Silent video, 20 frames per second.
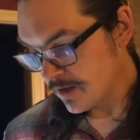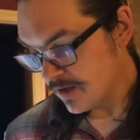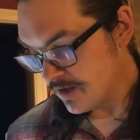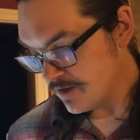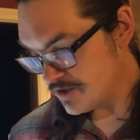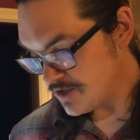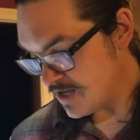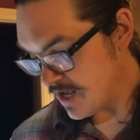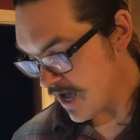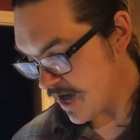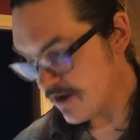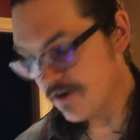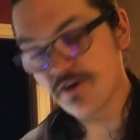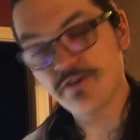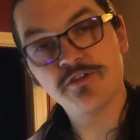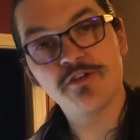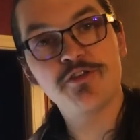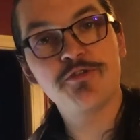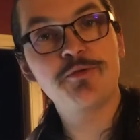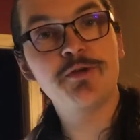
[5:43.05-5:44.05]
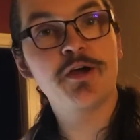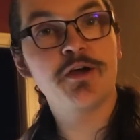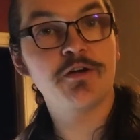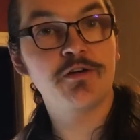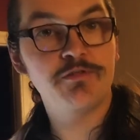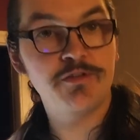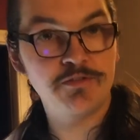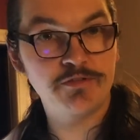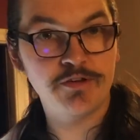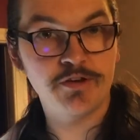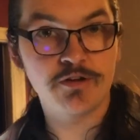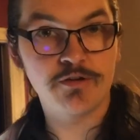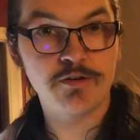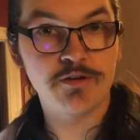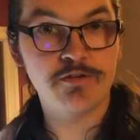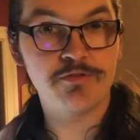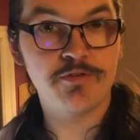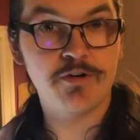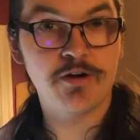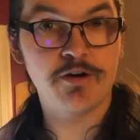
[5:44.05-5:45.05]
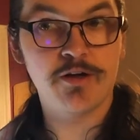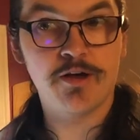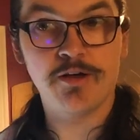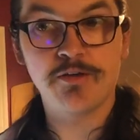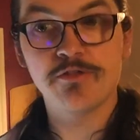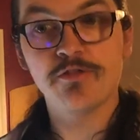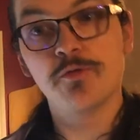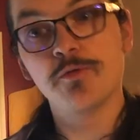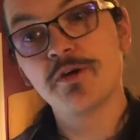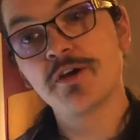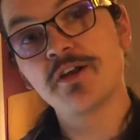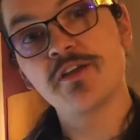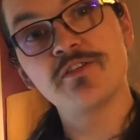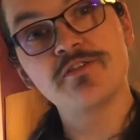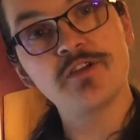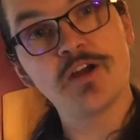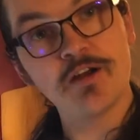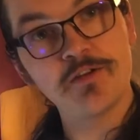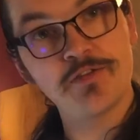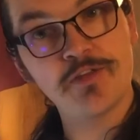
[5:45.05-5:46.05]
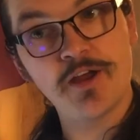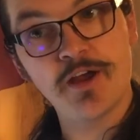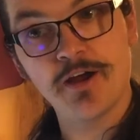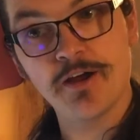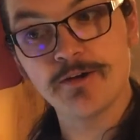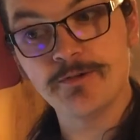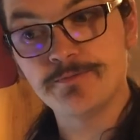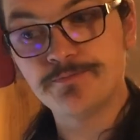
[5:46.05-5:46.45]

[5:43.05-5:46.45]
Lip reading: she had hers at 350 degrees Fahrenheit. So we're going to start there.